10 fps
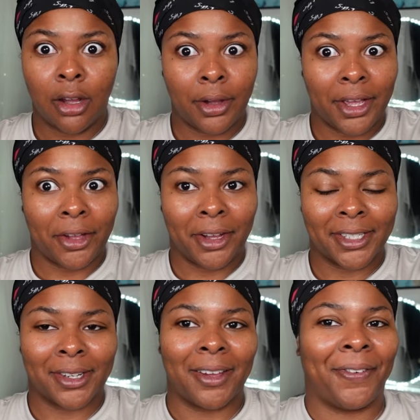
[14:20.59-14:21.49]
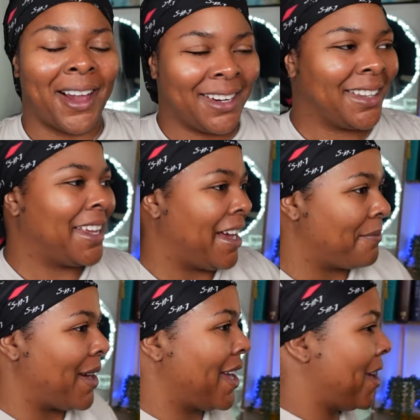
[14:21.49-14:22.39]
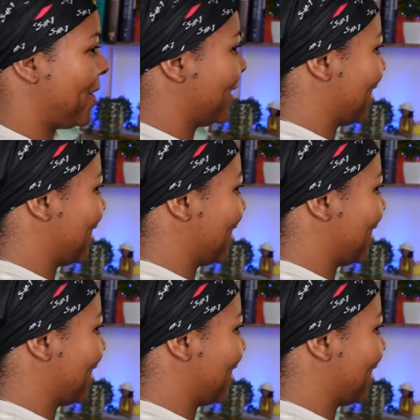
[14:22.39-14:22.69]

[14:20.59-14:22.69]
Okay, y'all, so I finally have my hair